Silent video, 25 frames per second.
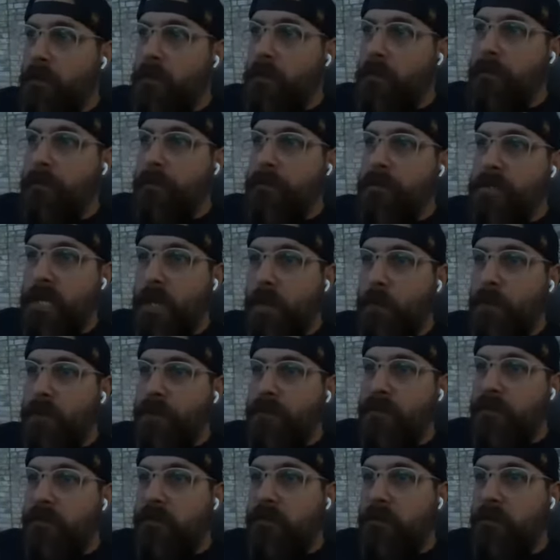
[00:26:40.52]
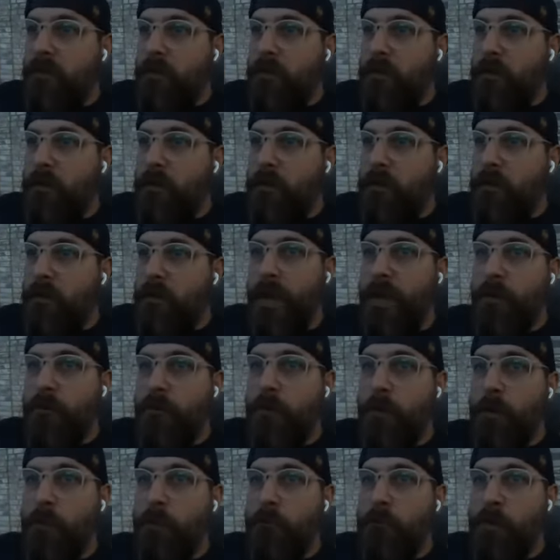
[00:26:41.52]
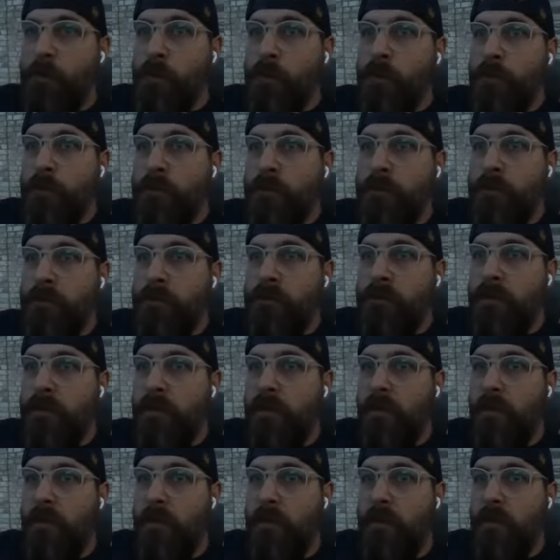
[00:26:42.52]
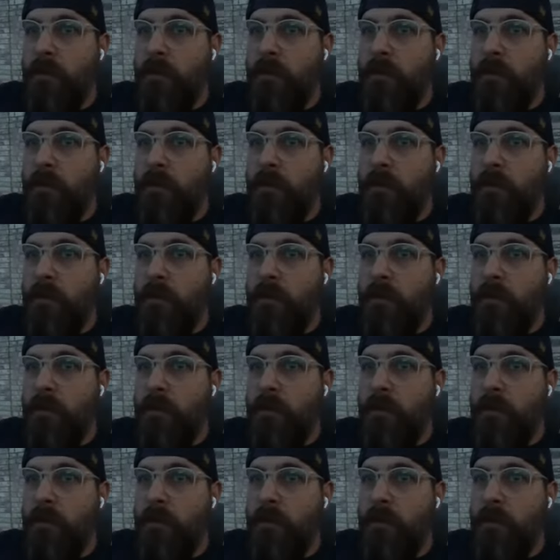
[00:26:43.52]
so we've kind of removed